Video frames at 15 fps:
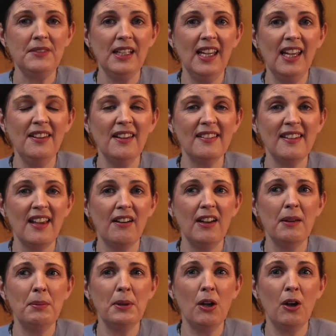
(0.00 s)
in this
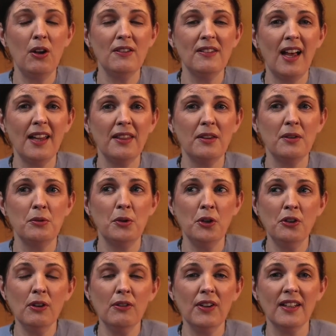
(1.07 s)
area, because at the
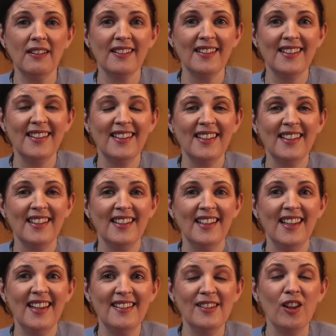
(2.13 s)
root of it
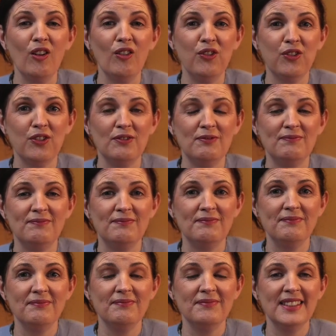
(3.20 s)
is love.
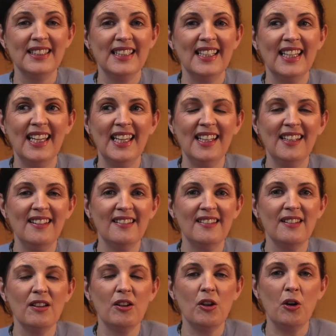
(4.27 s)
It
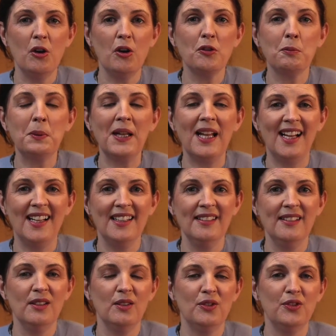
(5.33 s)
is God's
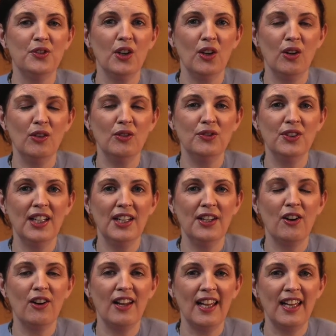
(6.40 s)
plan for love in
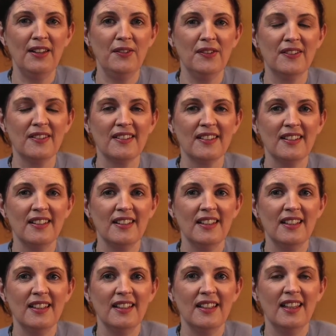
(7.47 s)
our lives.
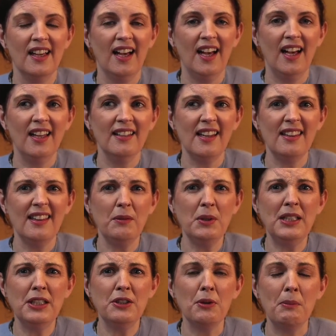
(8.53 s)
And I think we
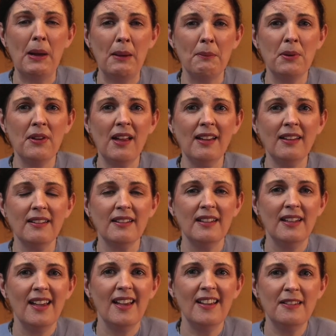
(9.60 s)
need to remember that.
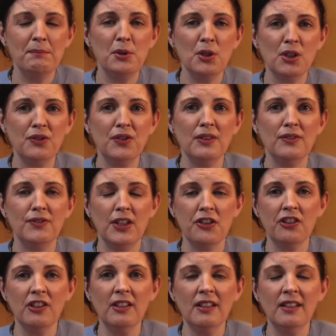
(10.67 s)
His beautiful
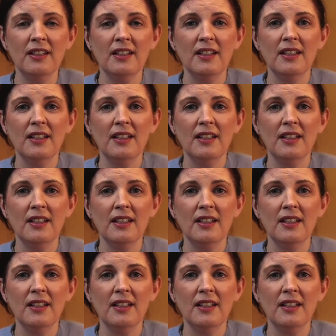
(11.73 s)
vision